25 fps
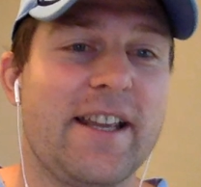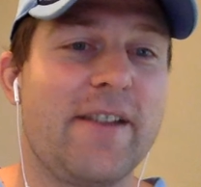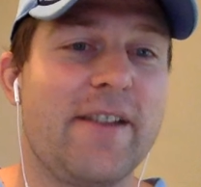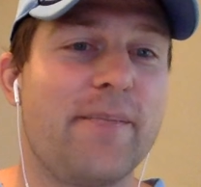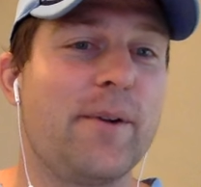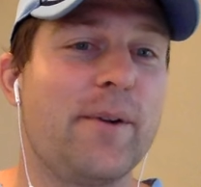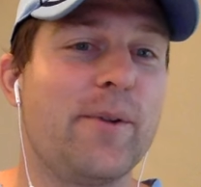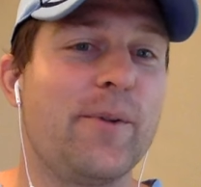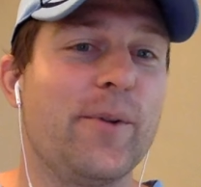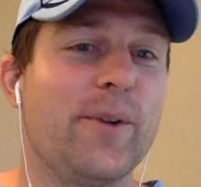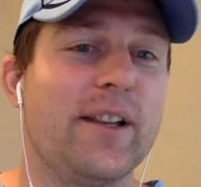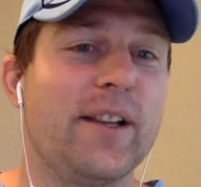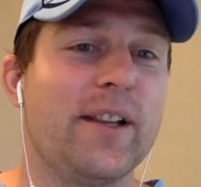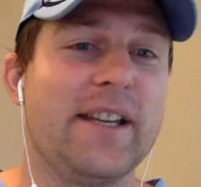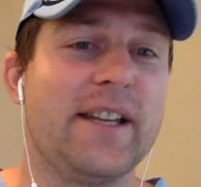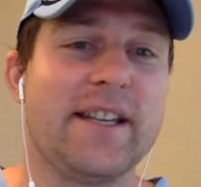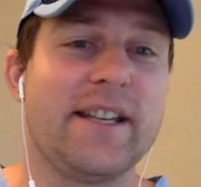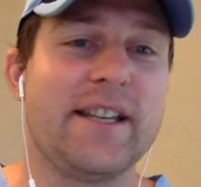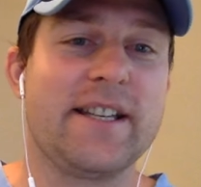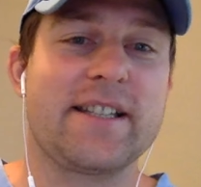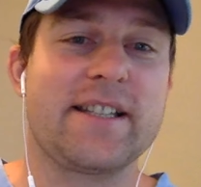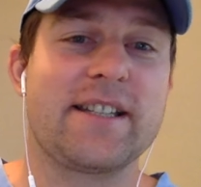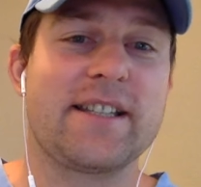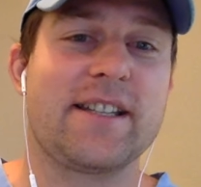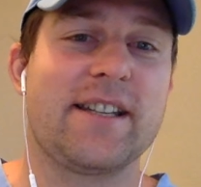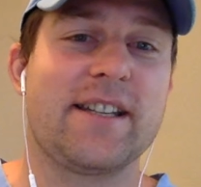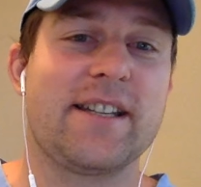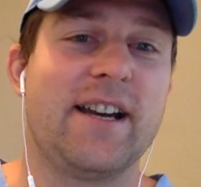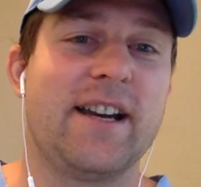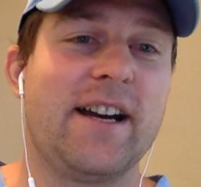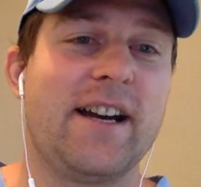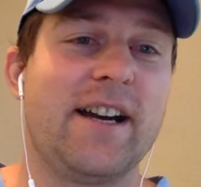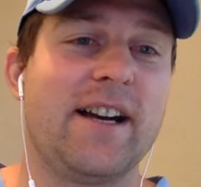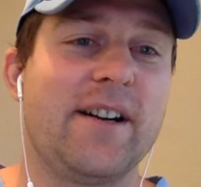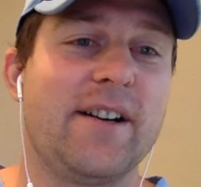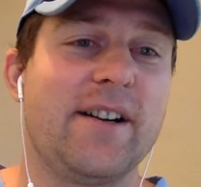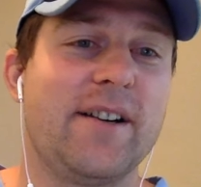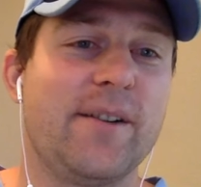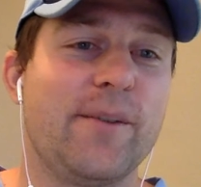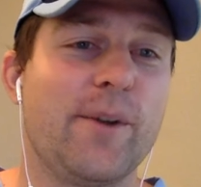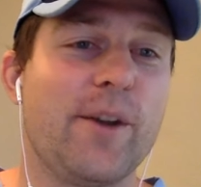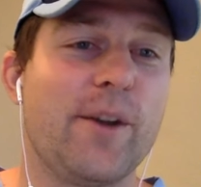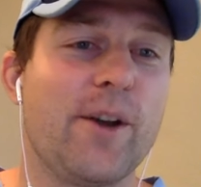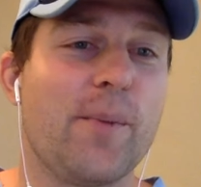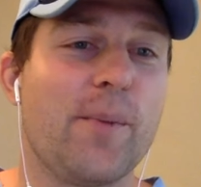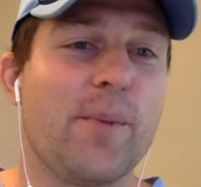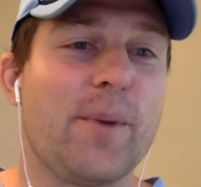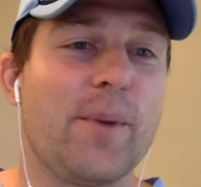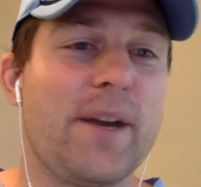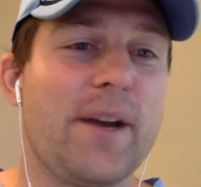that have been released. Uh, we
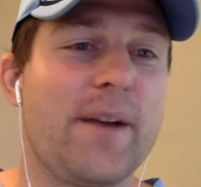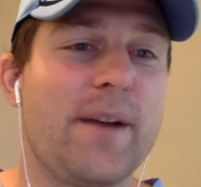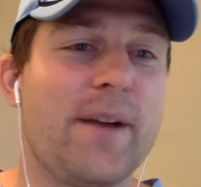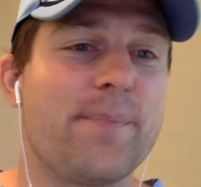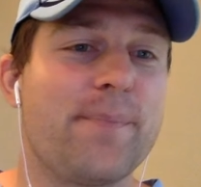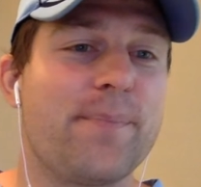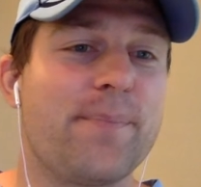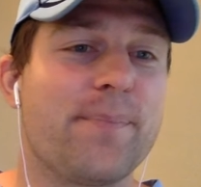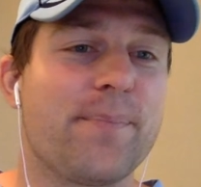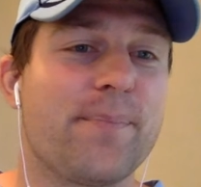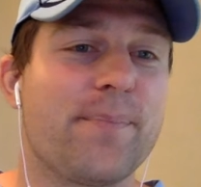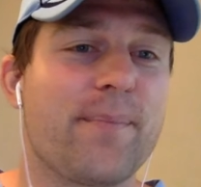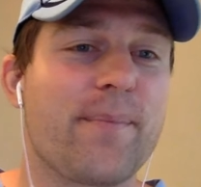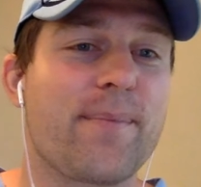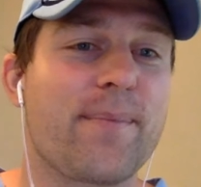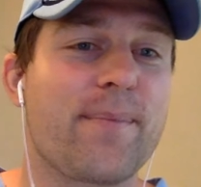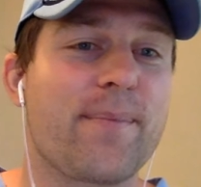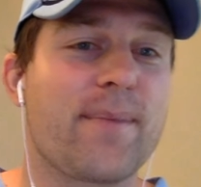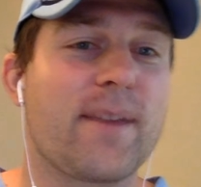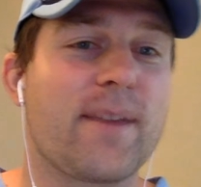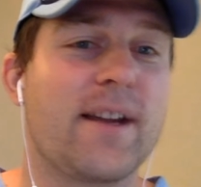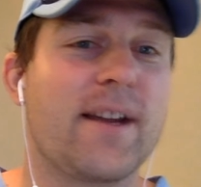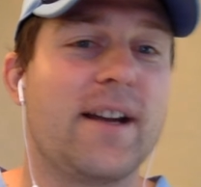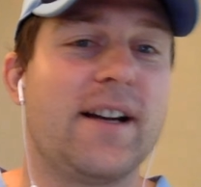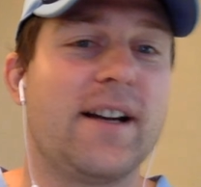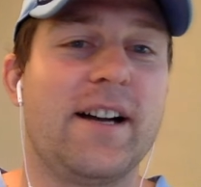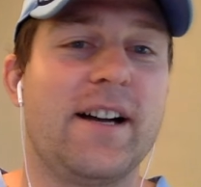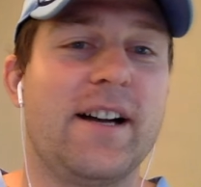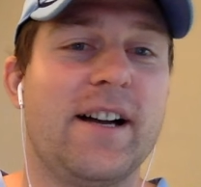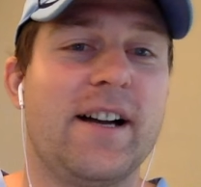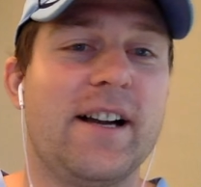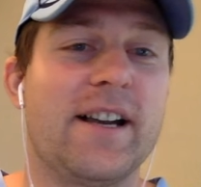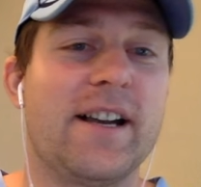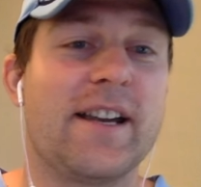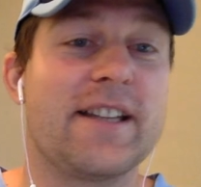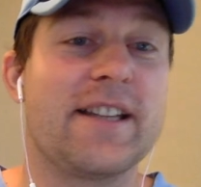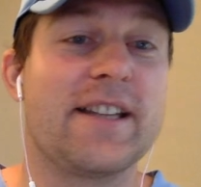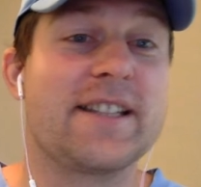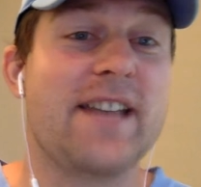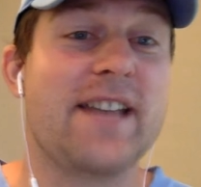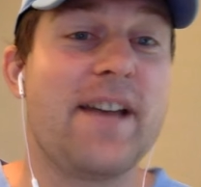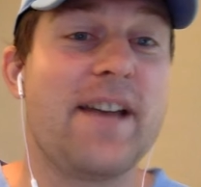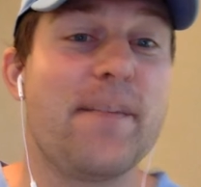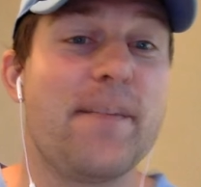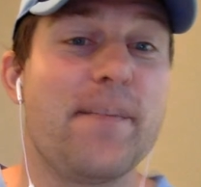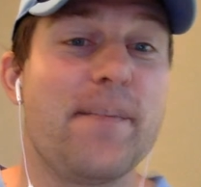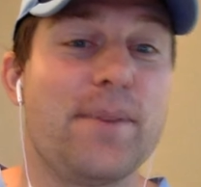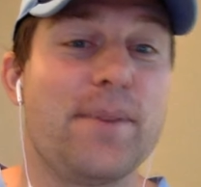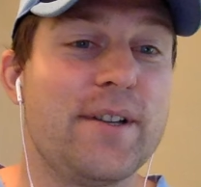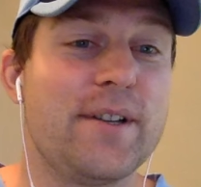open up uh, against
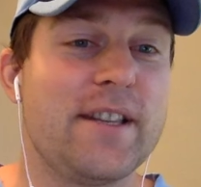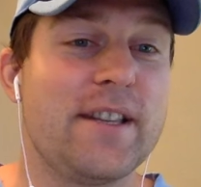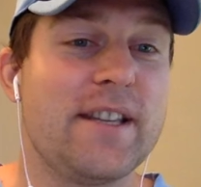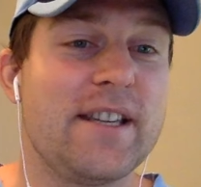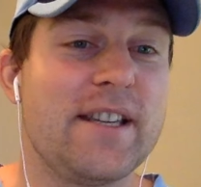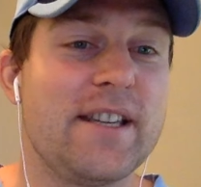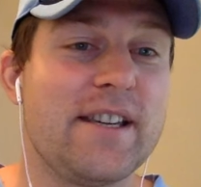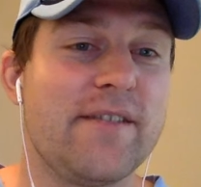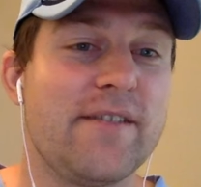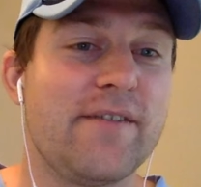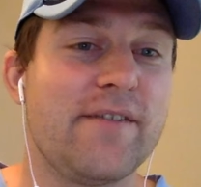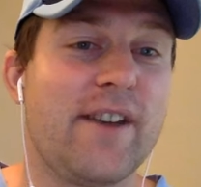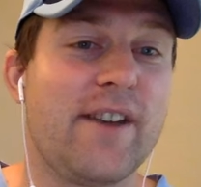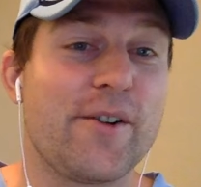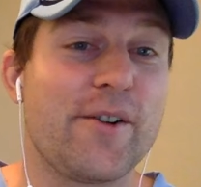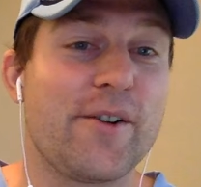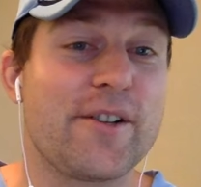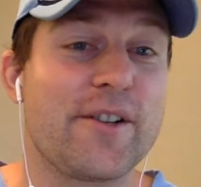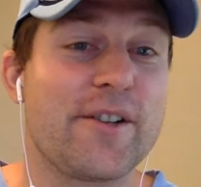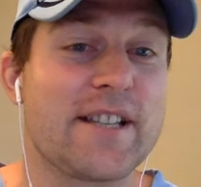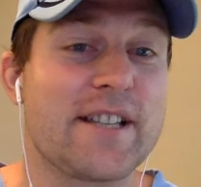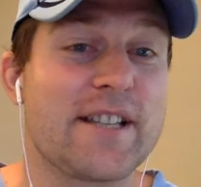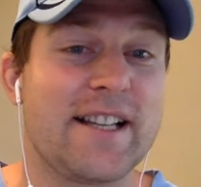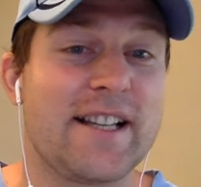Temple in the Veterans